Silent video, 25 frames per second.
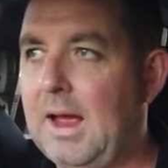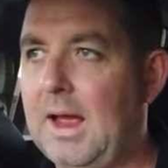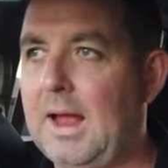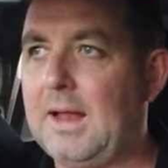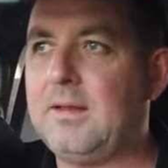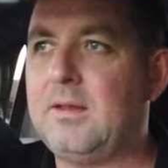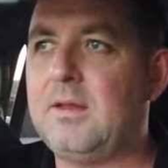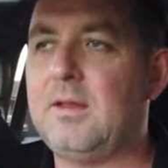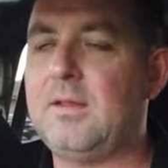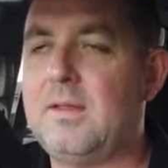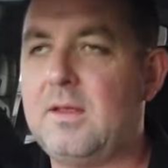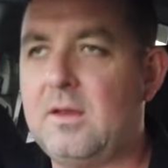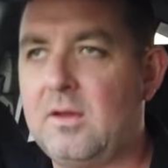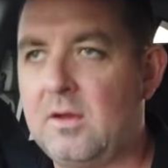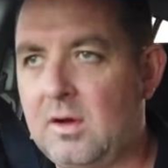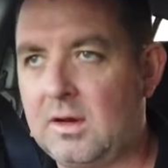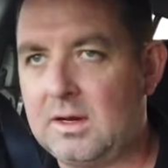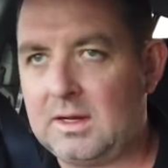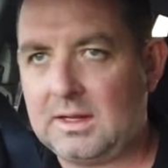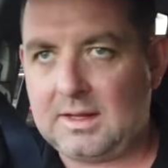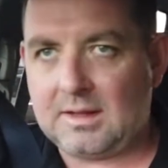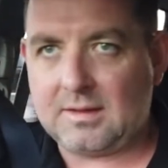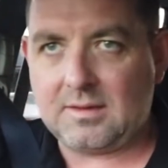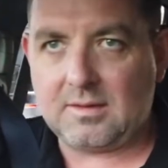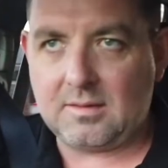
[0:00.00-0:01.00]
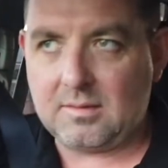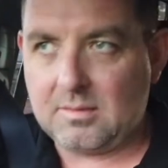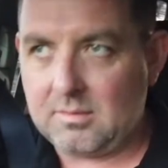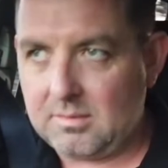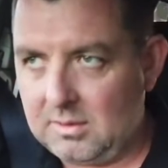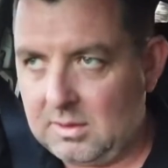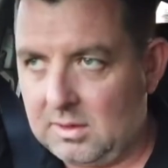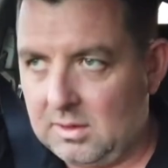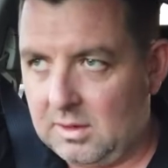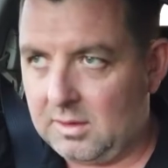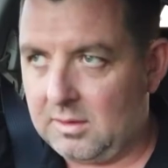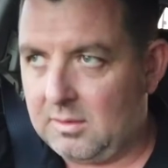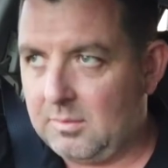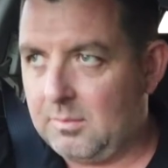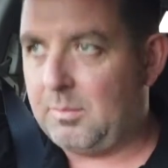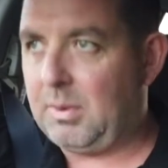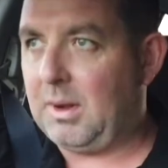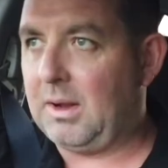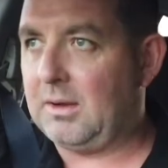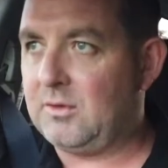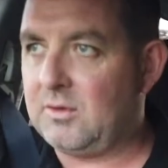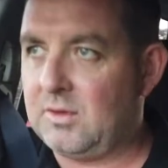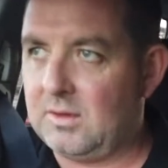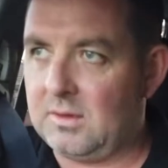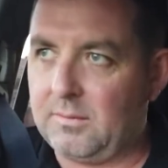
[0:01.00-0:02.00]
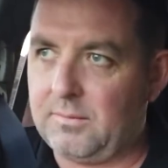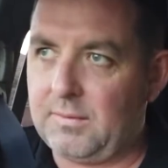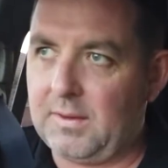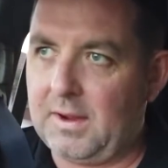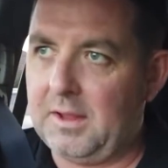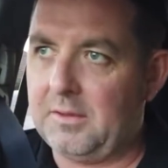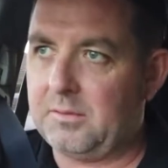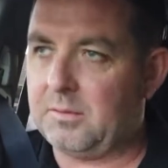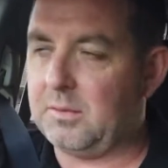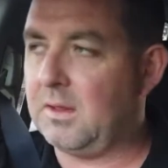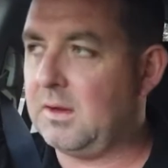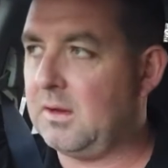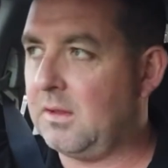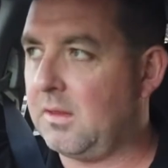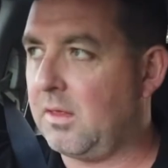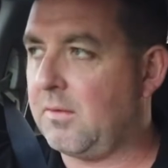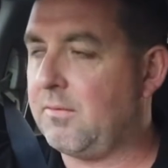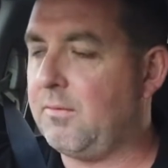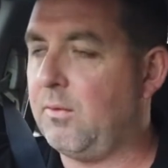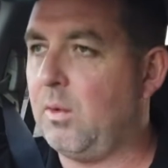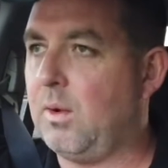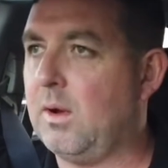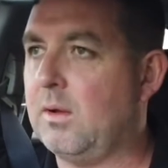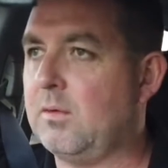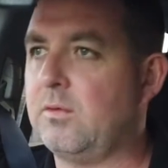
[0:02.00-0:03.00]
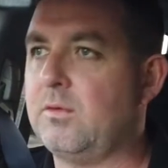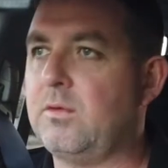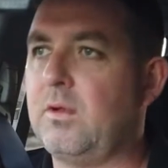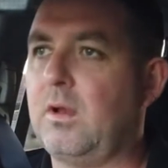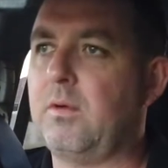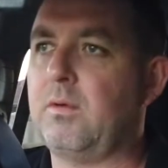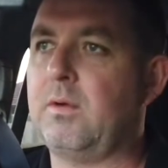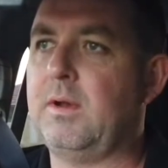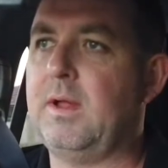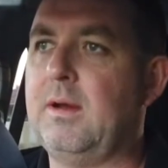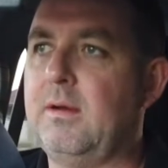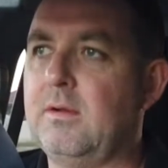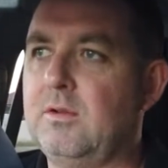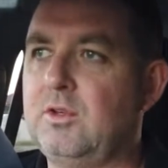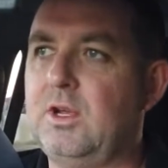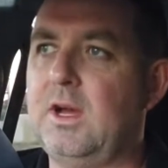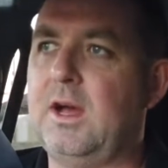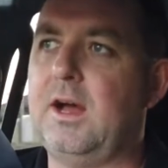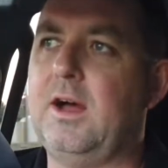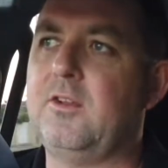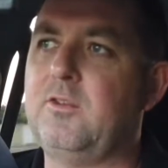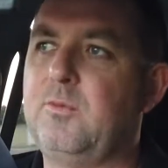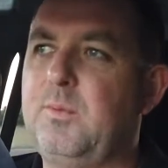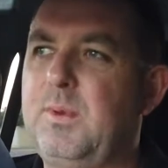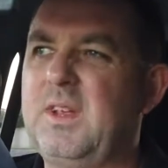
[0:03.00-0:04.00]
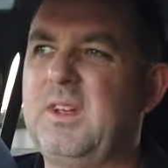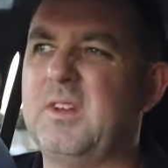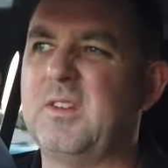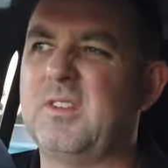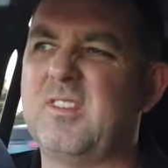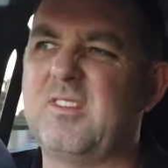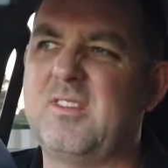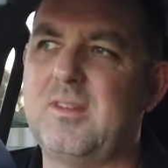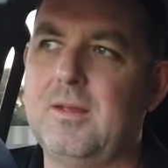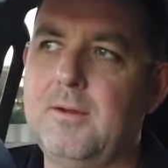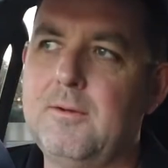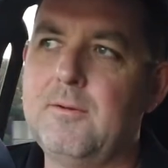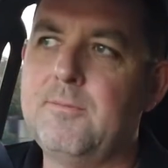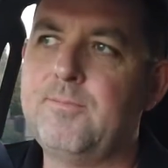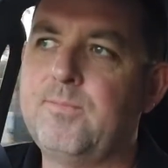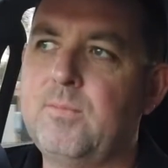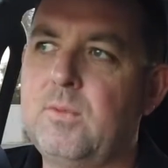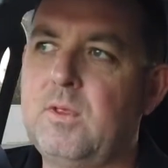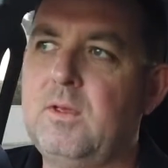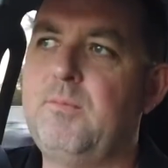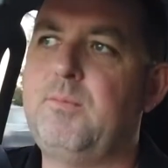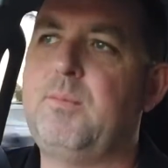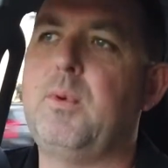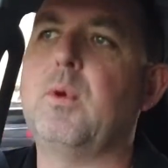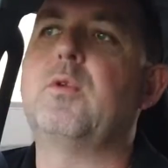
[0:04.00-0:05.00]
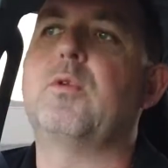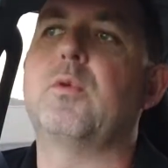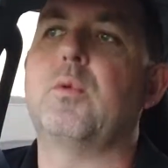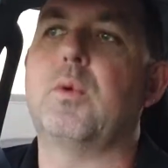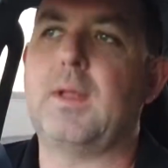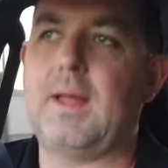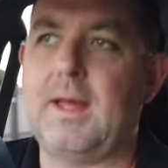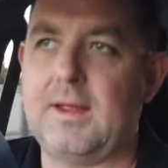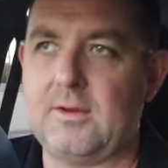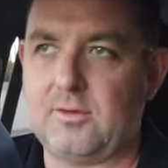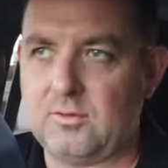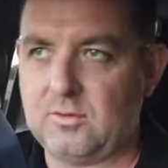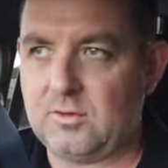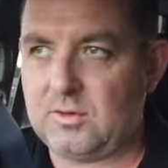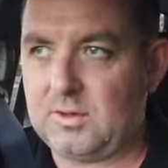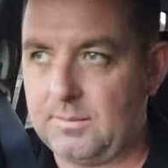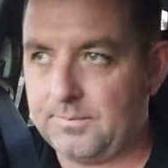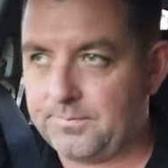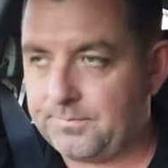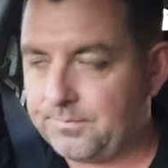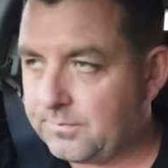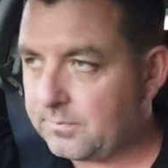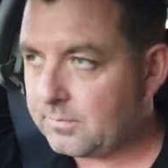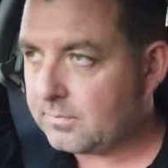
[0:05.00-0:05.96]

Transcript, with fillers: and you're not going to get, you know, punched in the face with another four hundred dollars an hour charge because you've built a relationship.